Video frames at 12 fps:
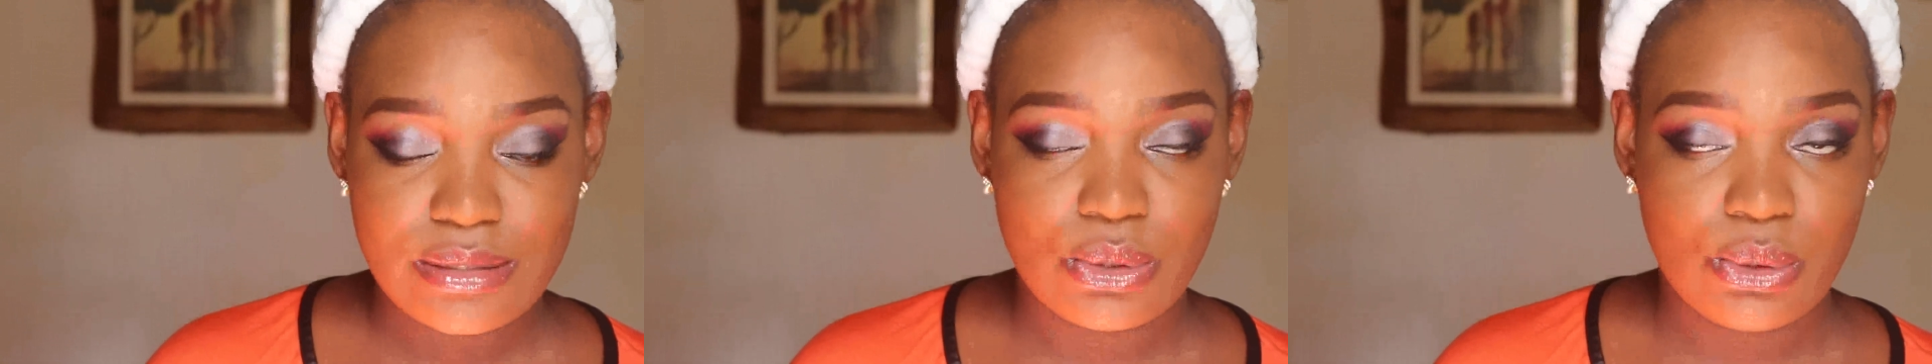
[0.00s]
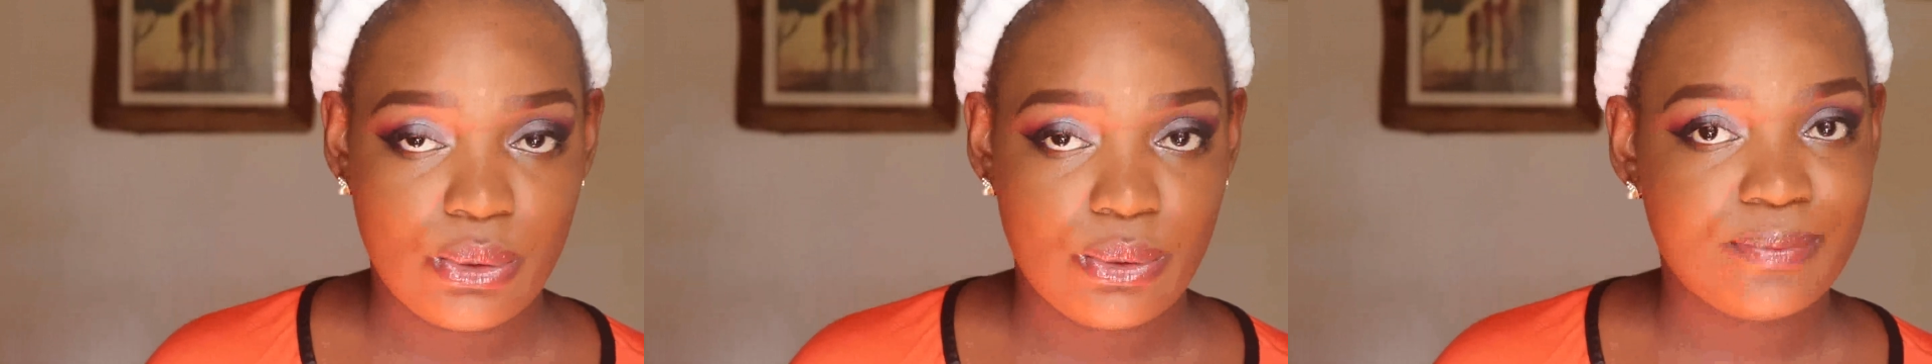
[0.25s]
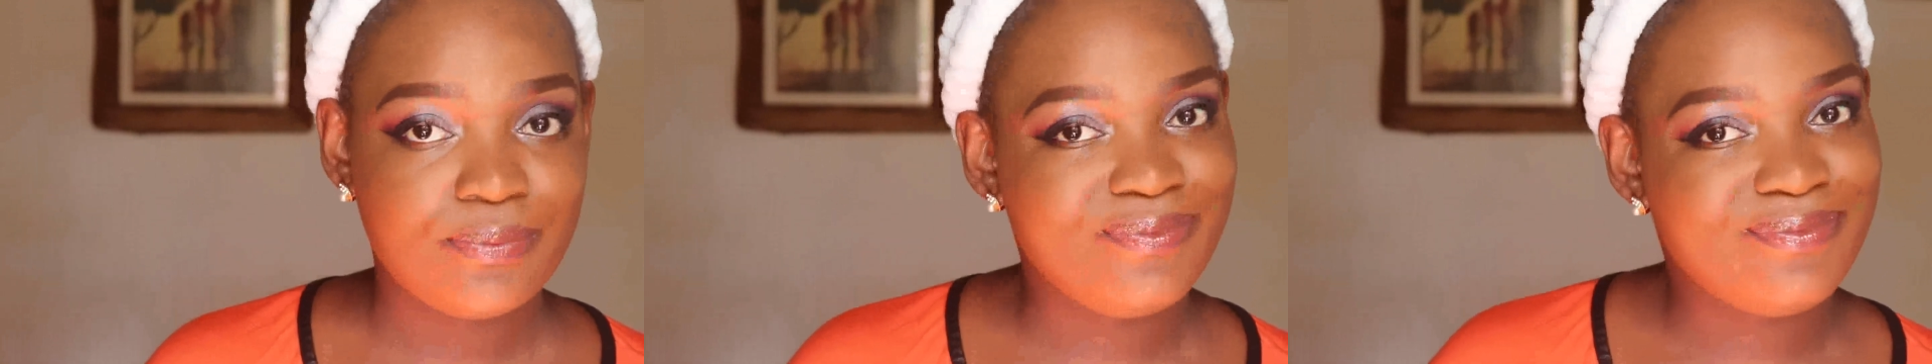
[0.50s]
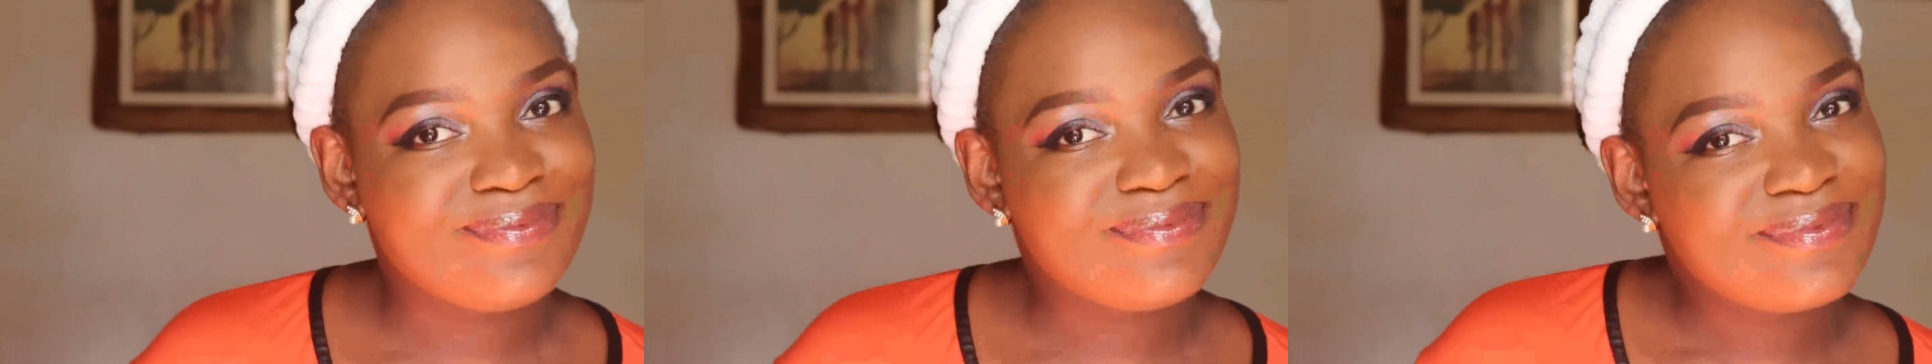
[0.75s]
So
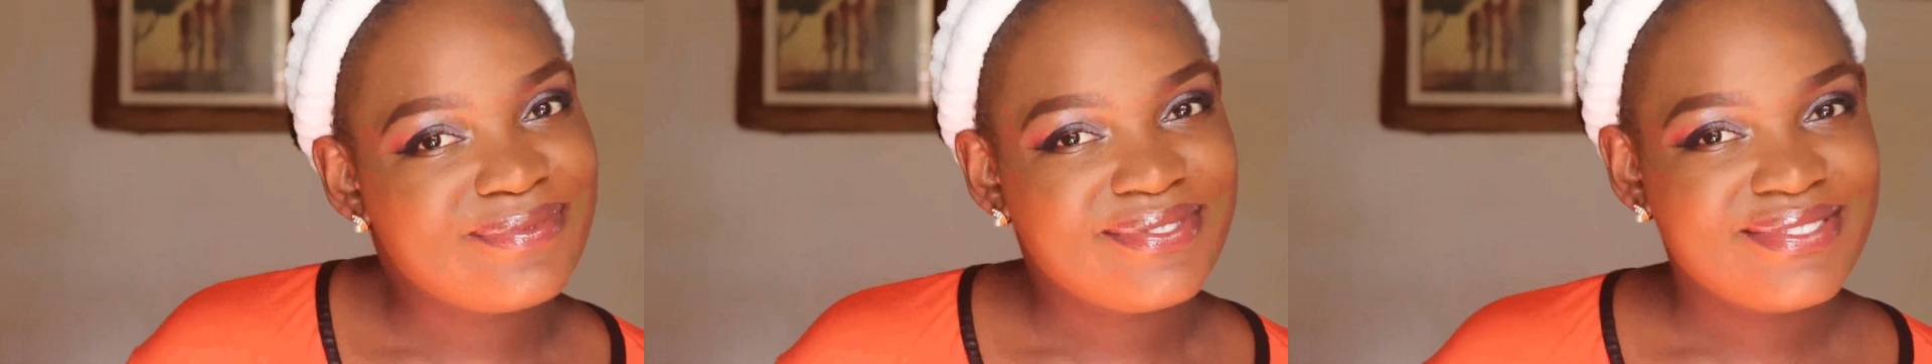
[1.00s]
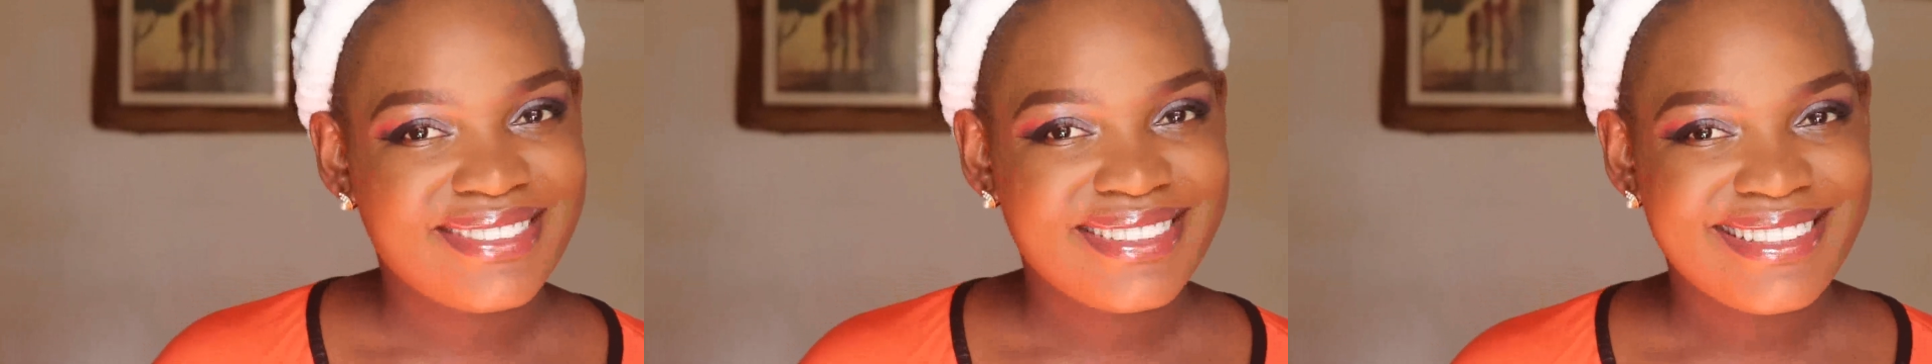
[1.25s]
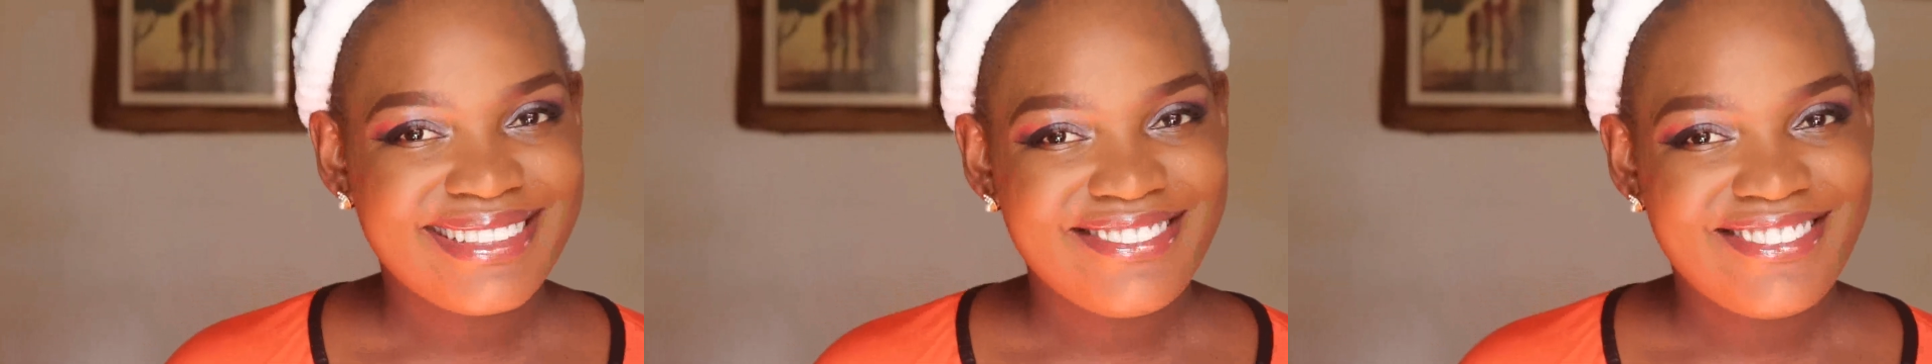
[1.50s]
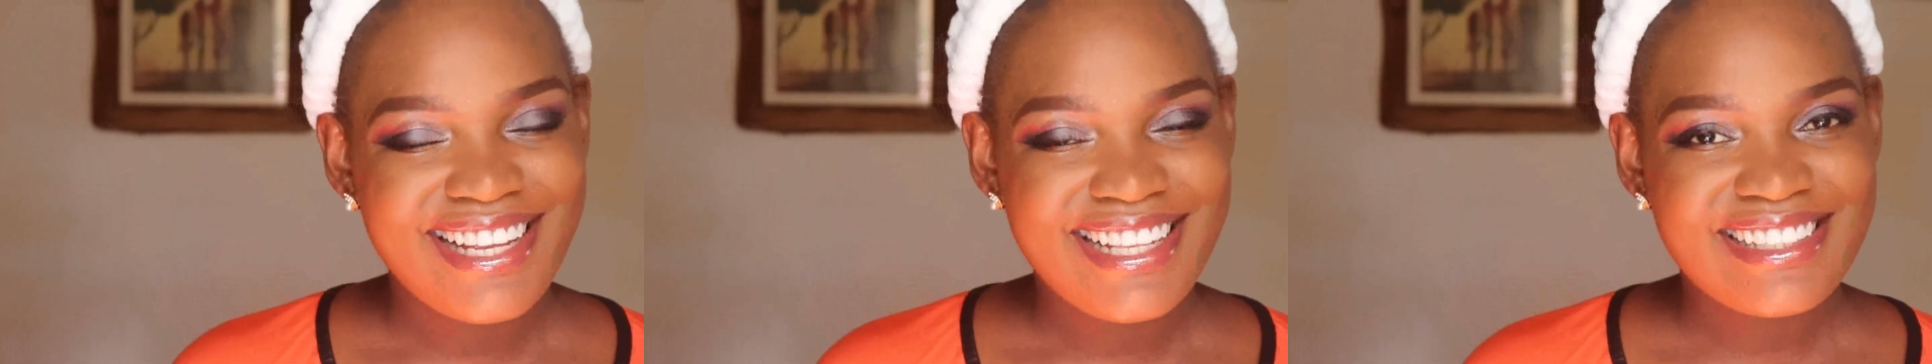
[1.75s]

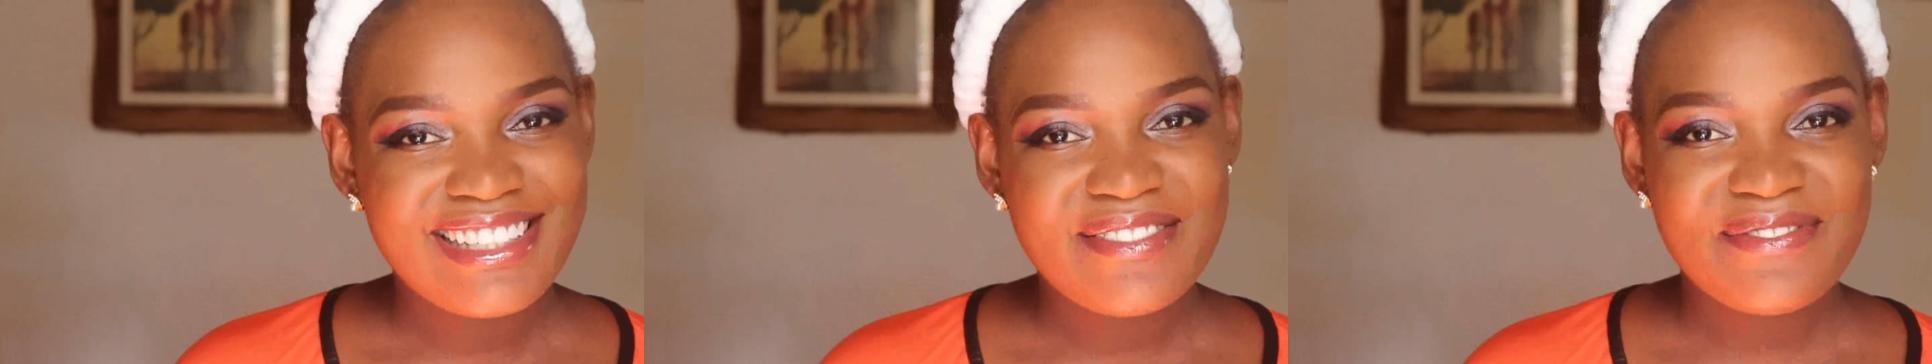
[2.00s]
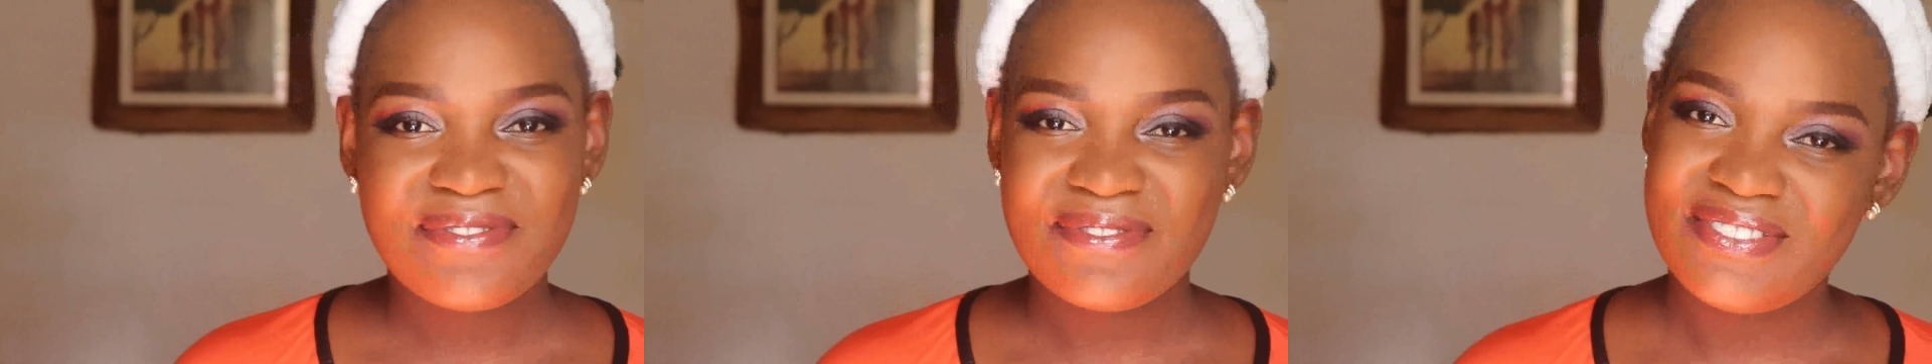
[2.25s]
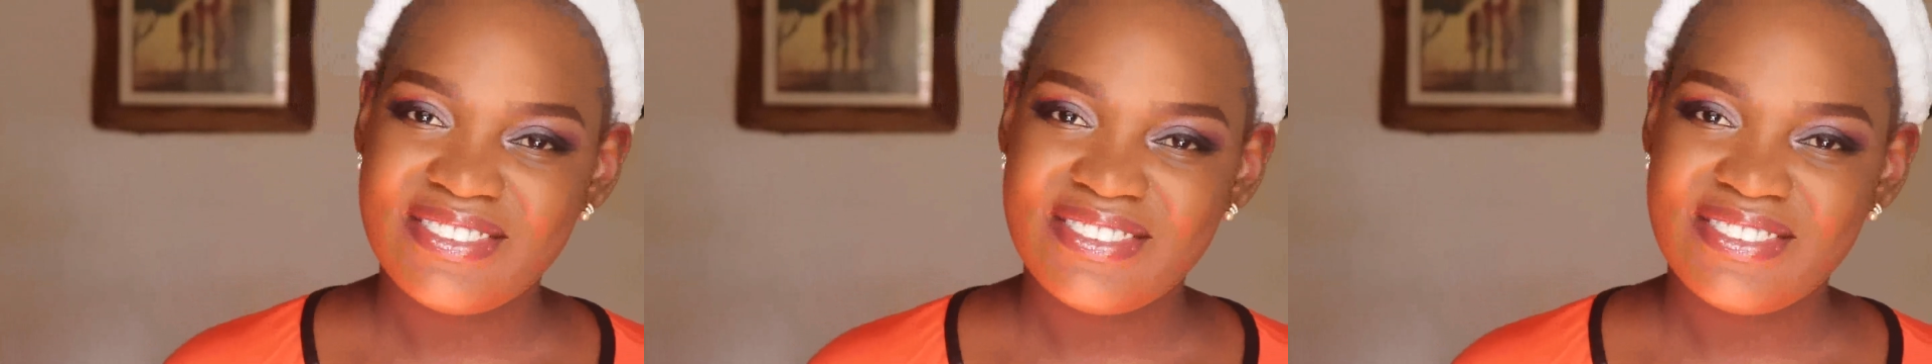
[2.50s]
welcome.